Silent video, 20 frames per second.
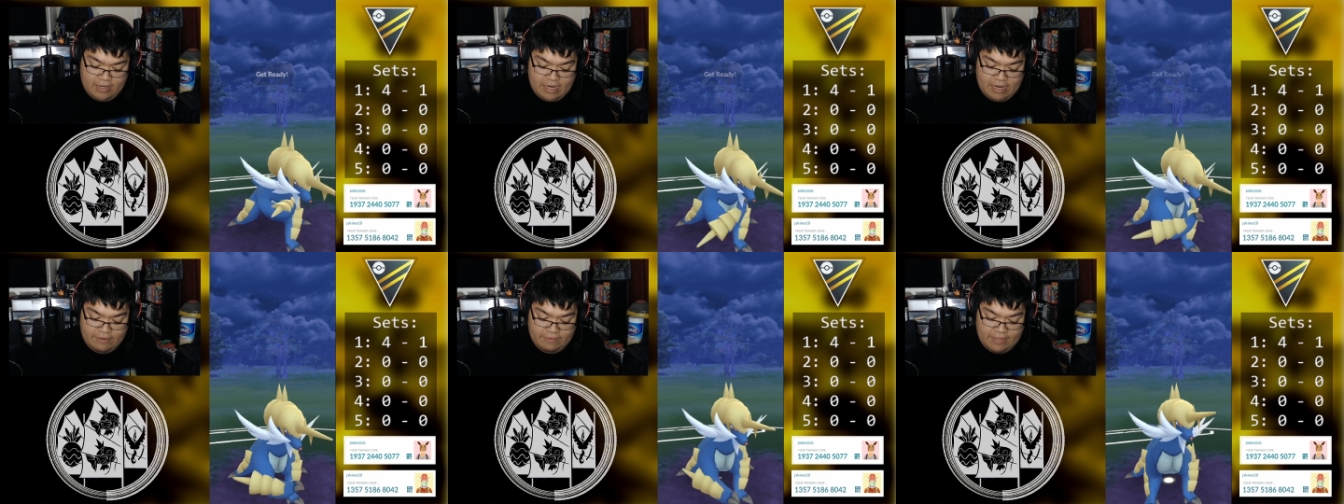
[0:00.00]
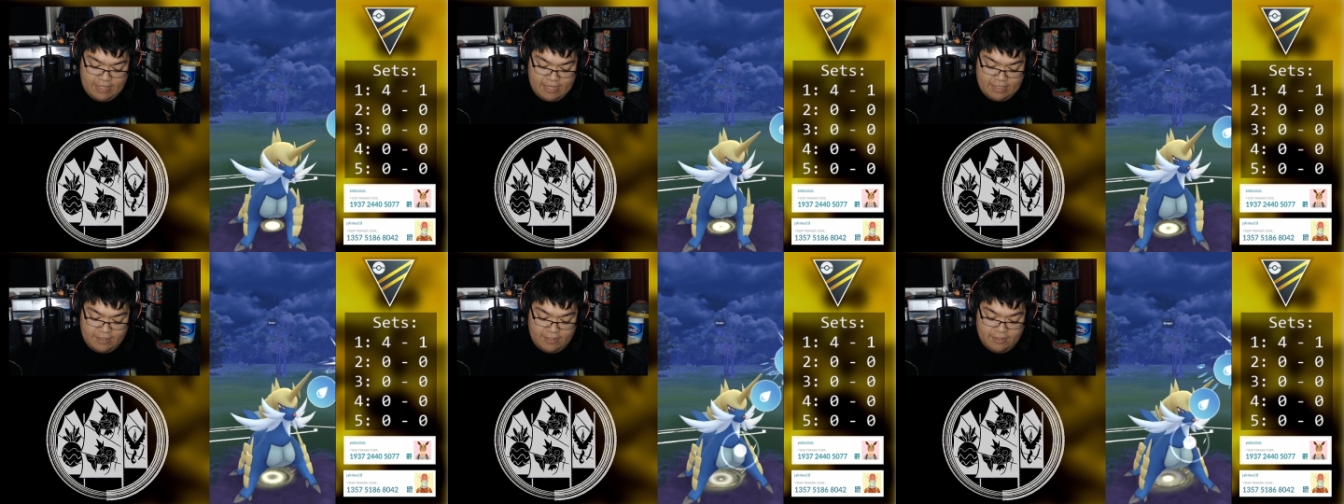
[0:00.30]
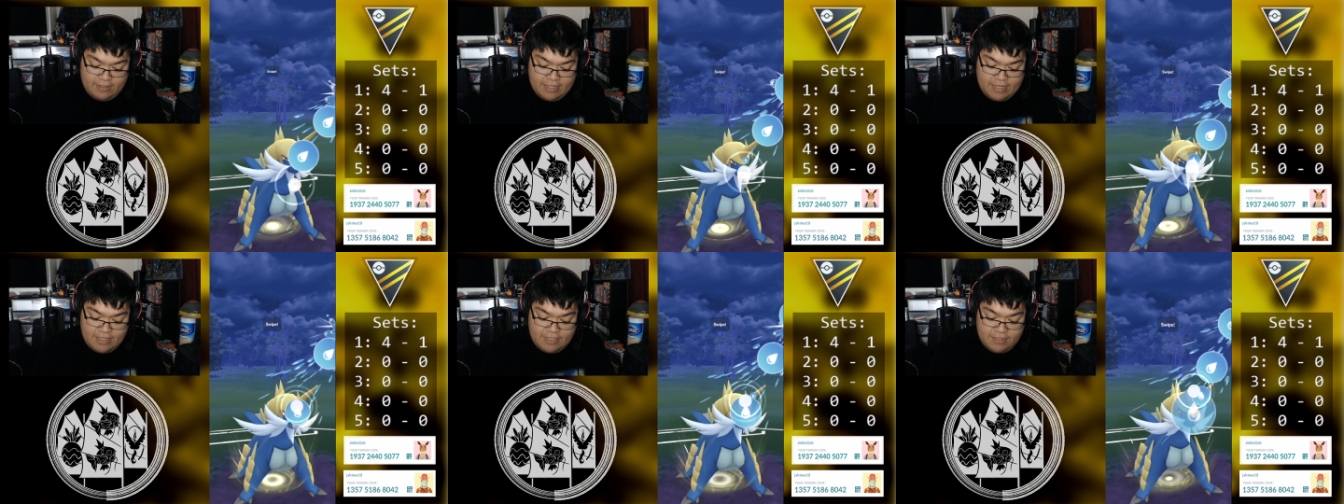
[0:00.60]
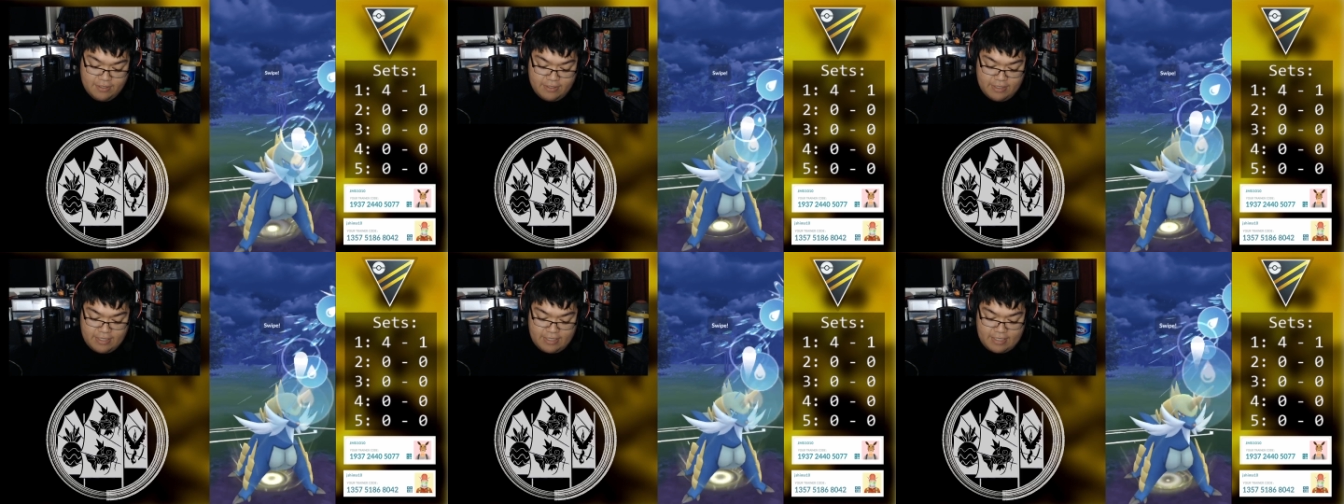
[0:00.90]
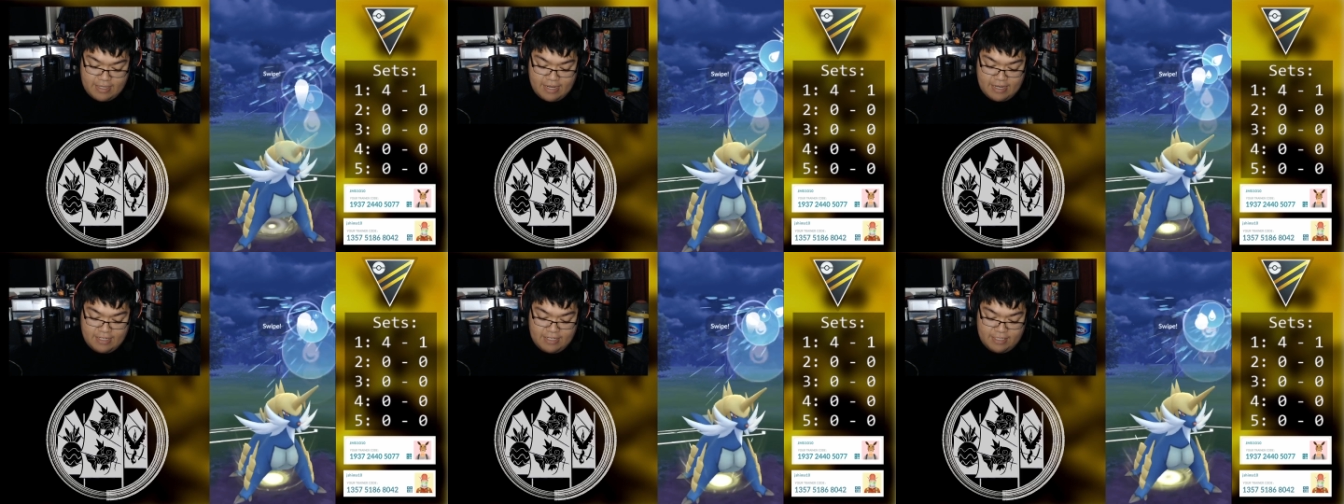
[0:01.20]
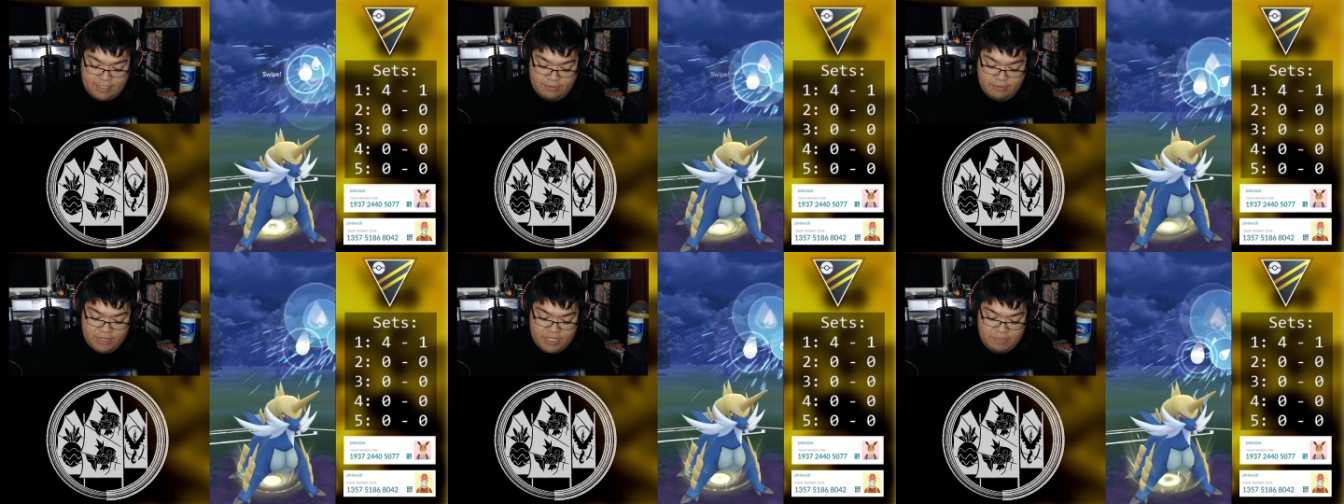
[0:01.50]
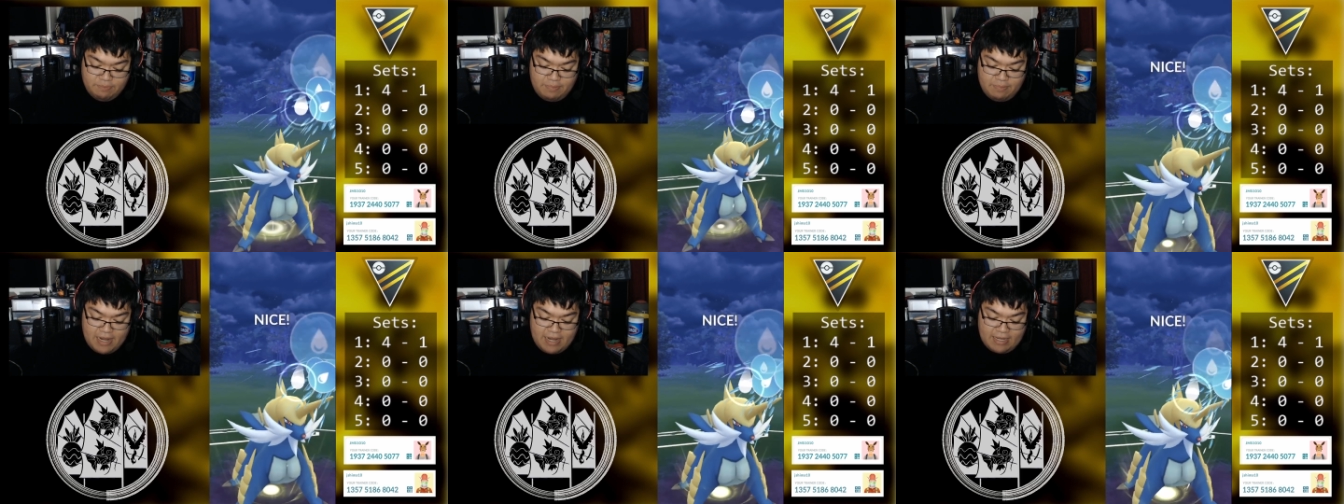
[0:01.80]
That though, they do decide to
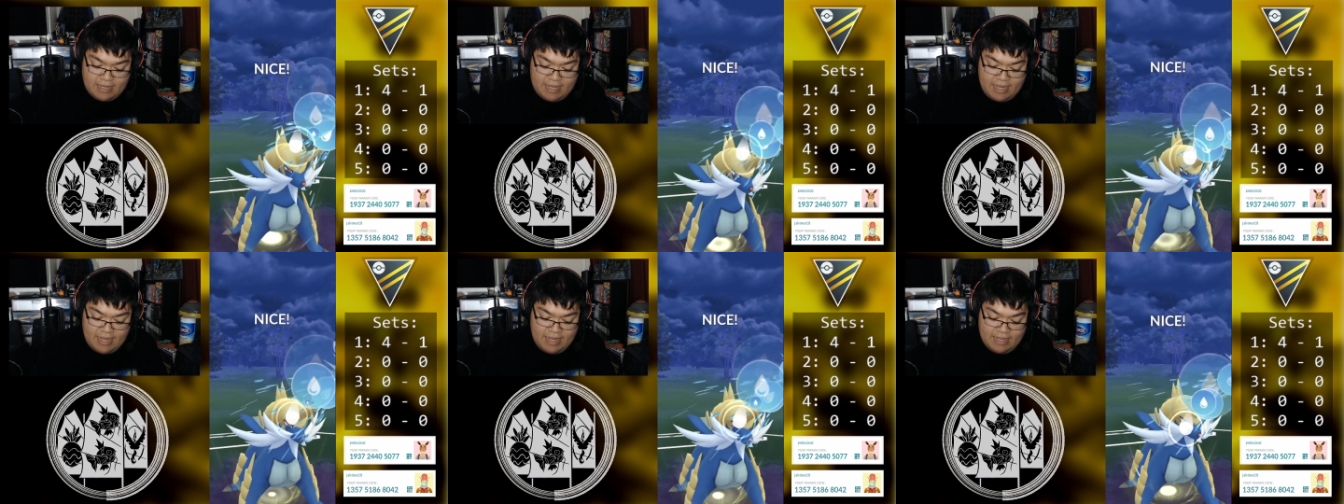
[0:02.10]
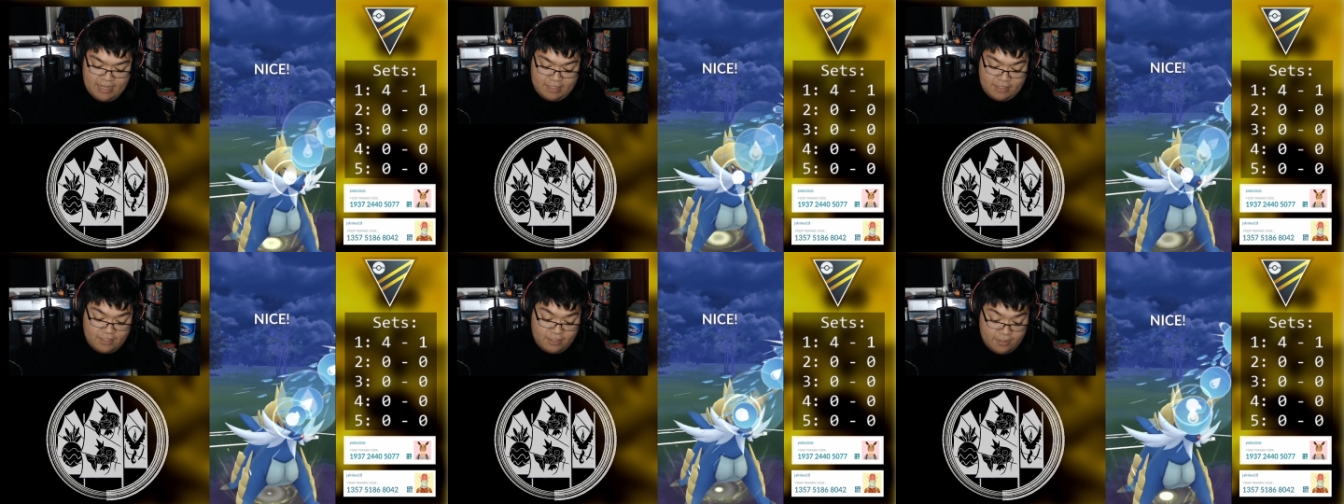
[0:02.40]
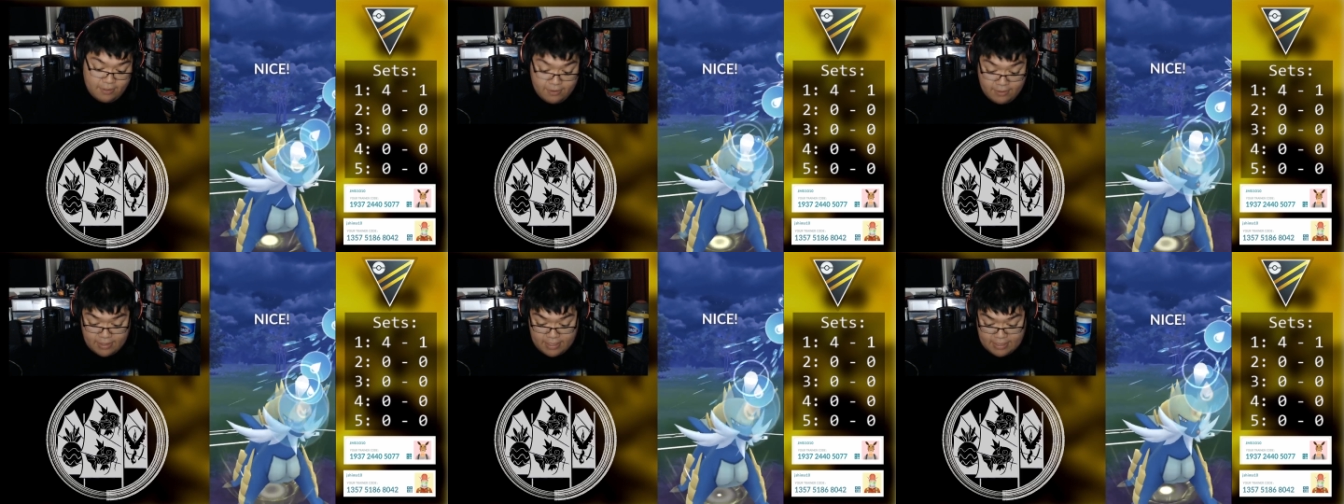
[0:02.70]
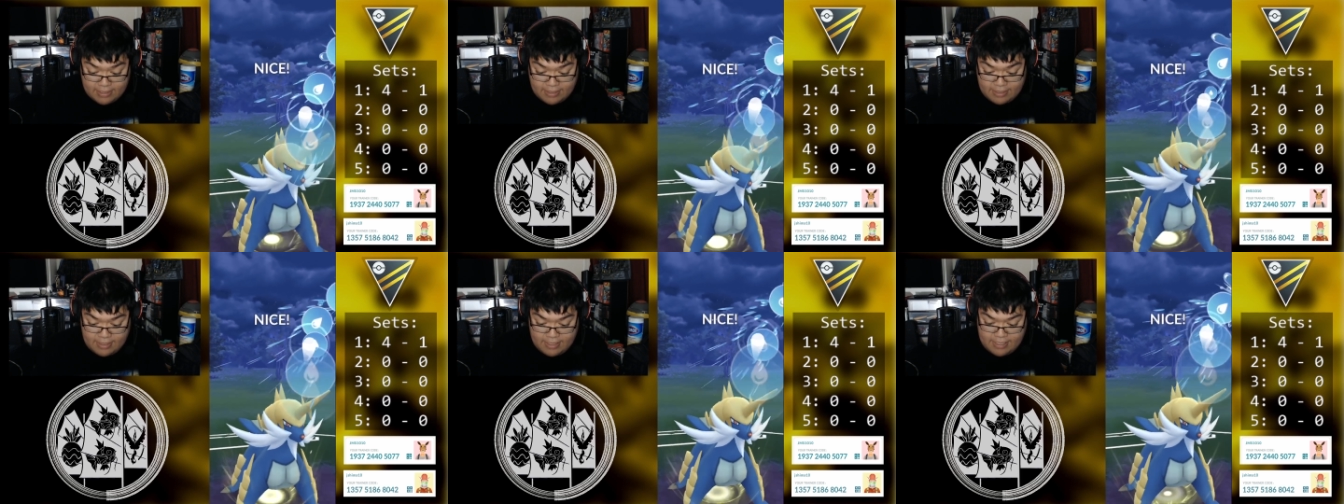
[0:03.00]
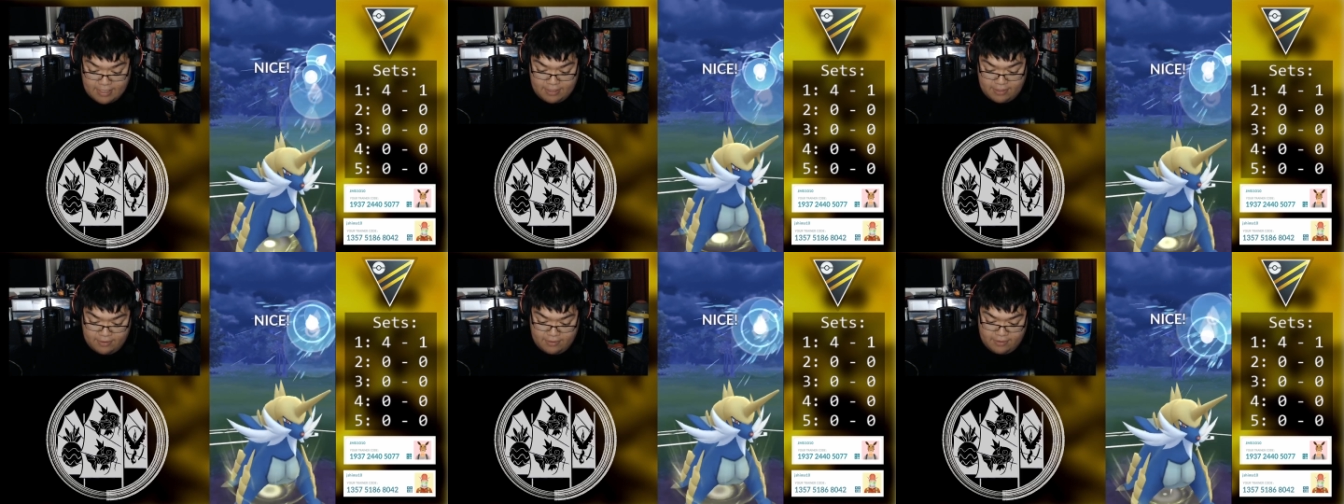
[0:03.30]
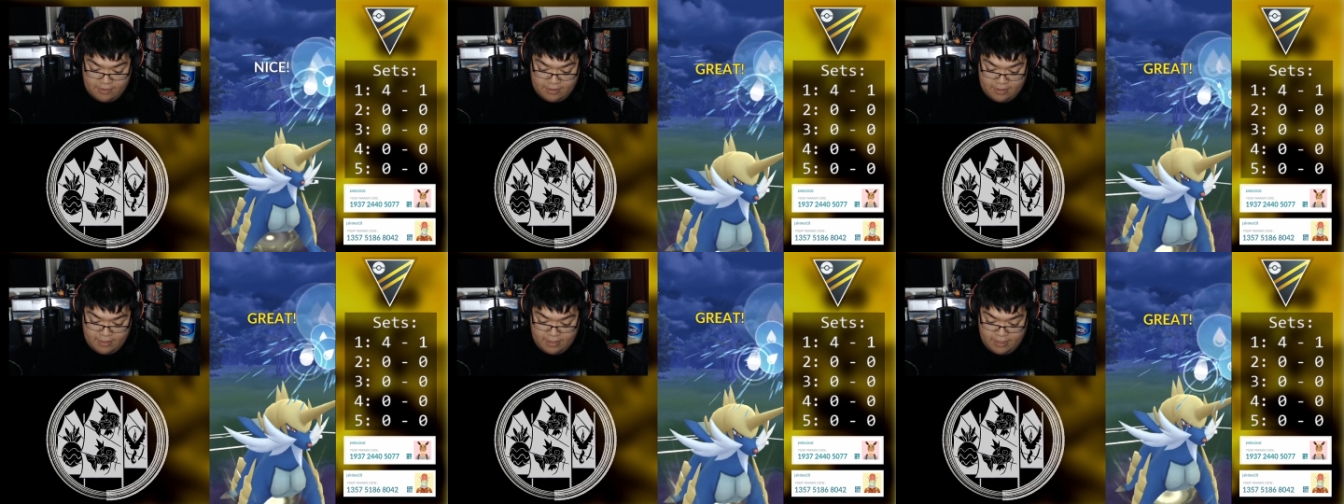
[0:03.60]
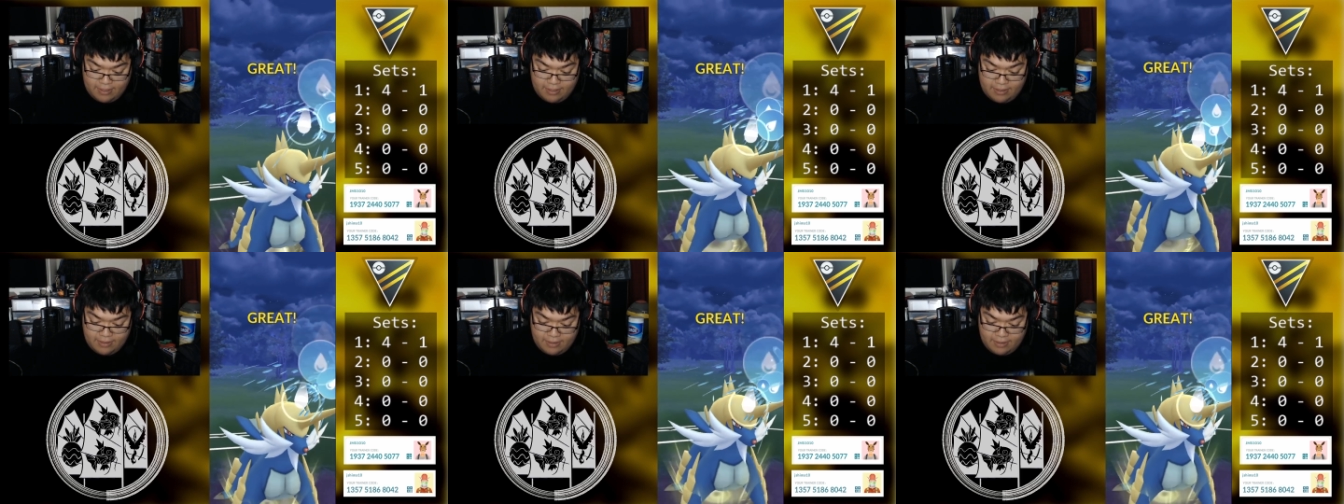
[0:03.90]
switch back into the Scizor.